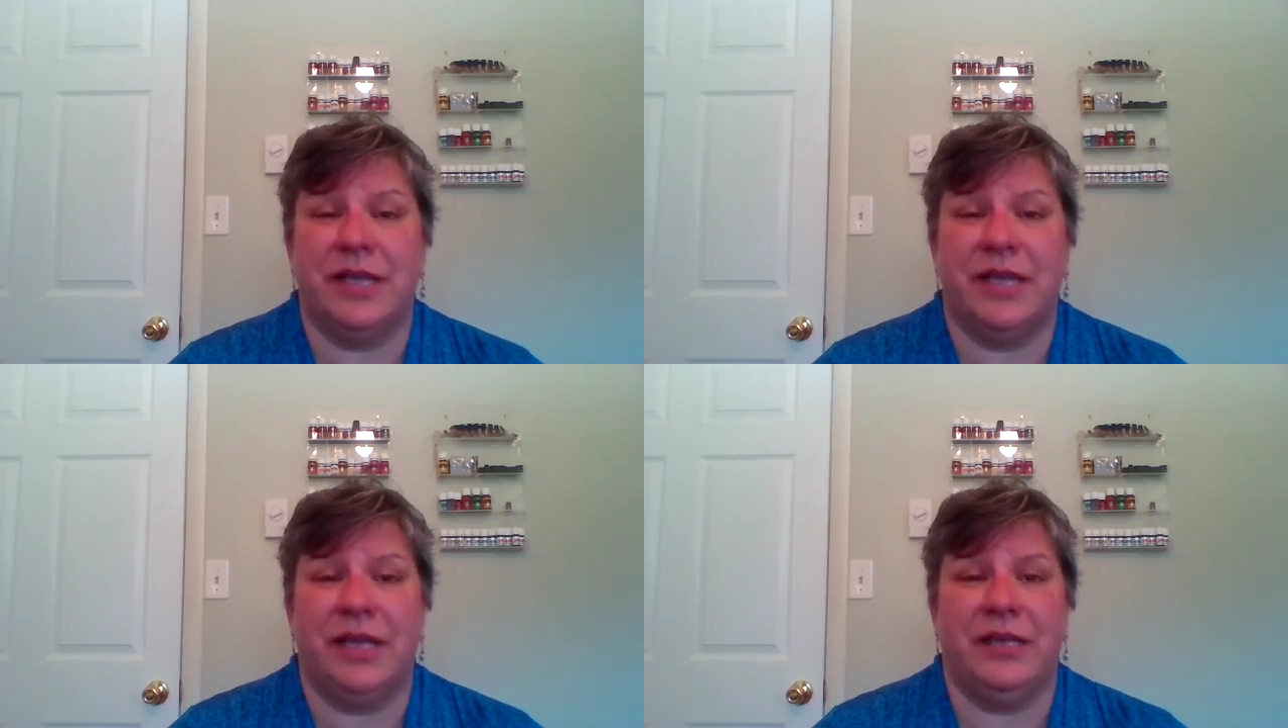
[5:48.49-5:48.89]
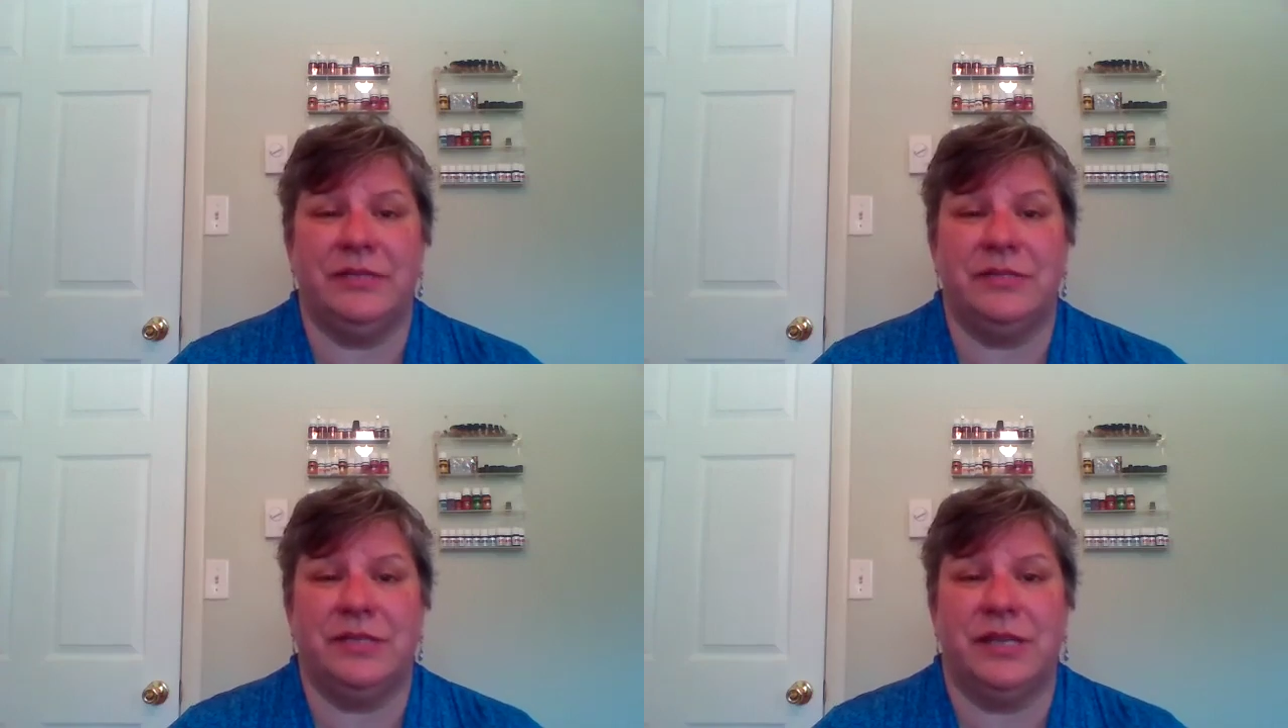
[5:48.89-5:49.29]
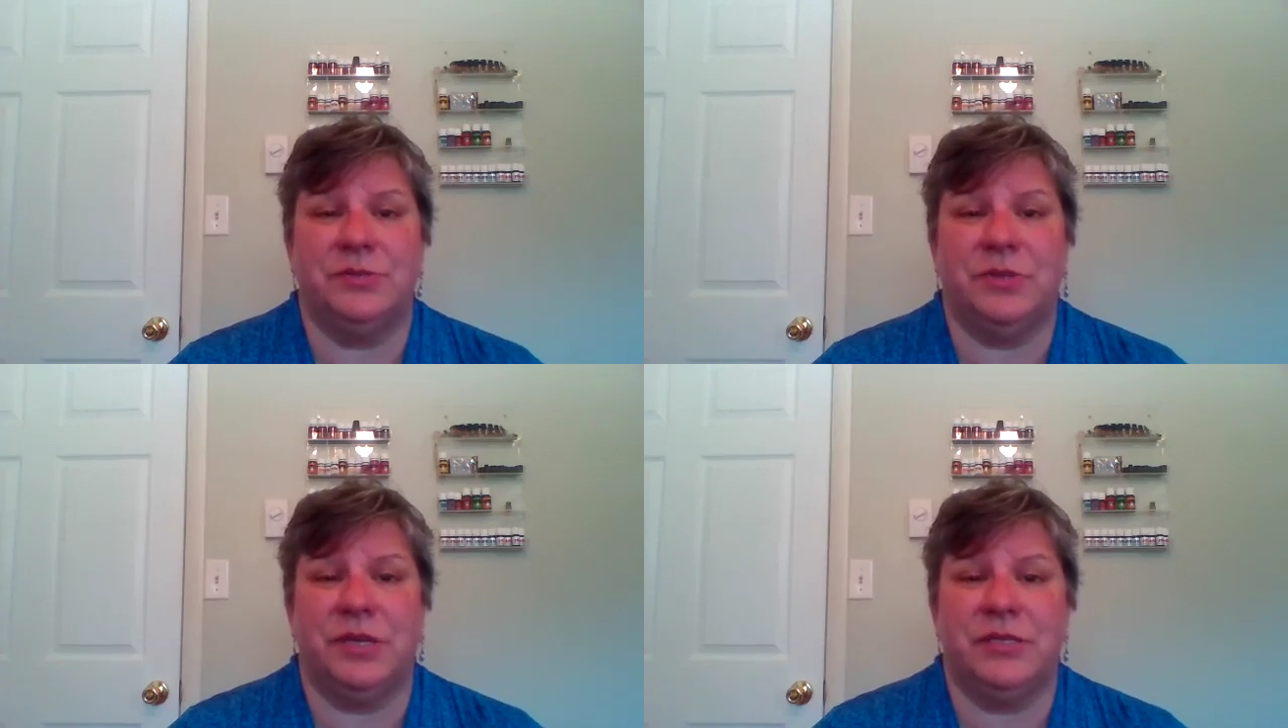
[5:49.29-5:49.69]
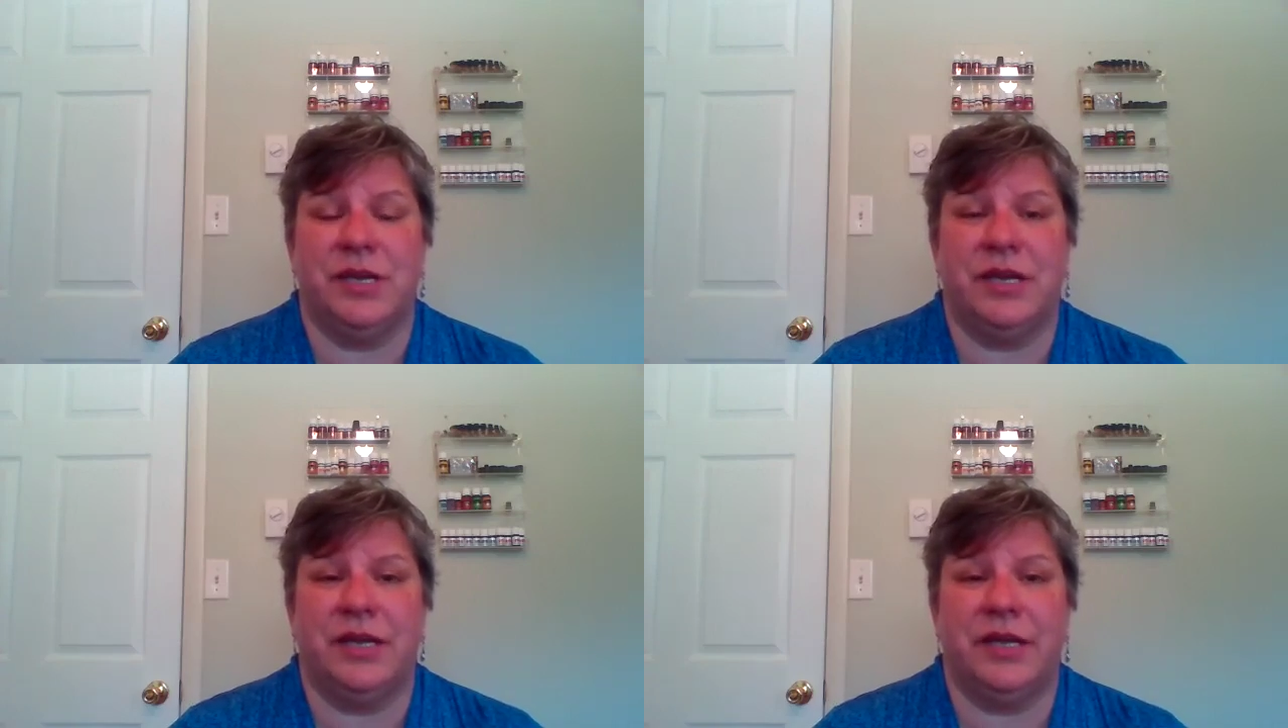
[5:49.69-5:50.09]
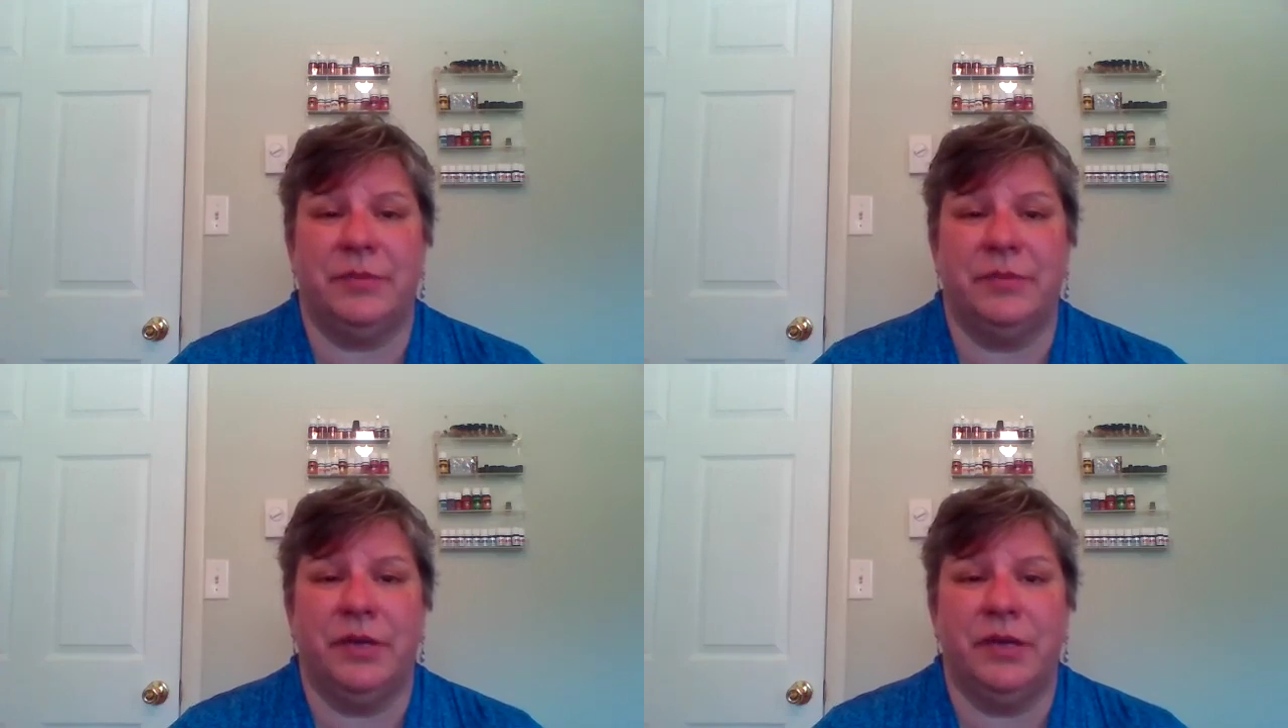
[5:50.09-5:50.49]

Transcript: and schedule a time